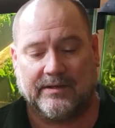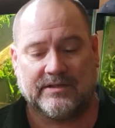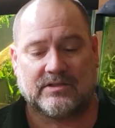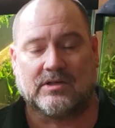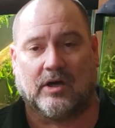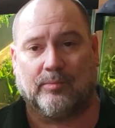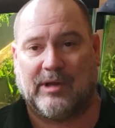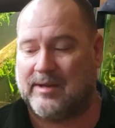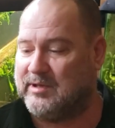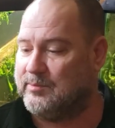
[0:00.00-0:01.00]
This is called
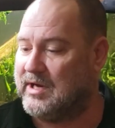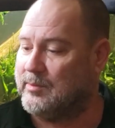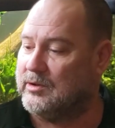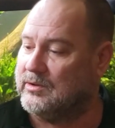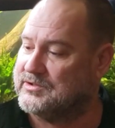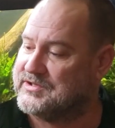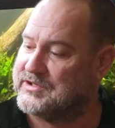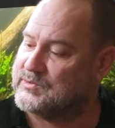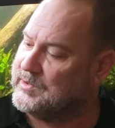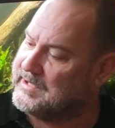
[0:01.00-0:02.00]
Baby Bubbles.
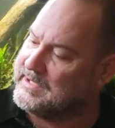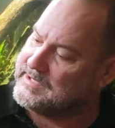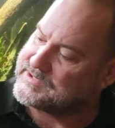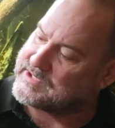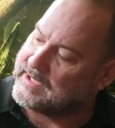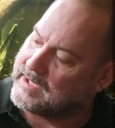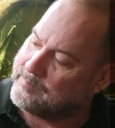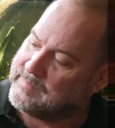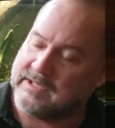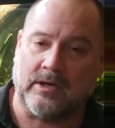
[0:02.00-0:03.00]
This one is
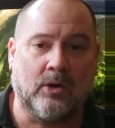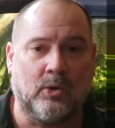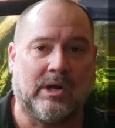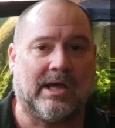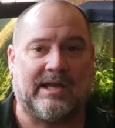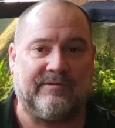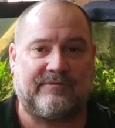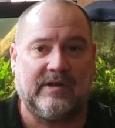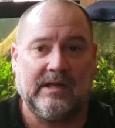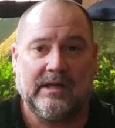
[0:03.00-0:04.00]
Min-O Life.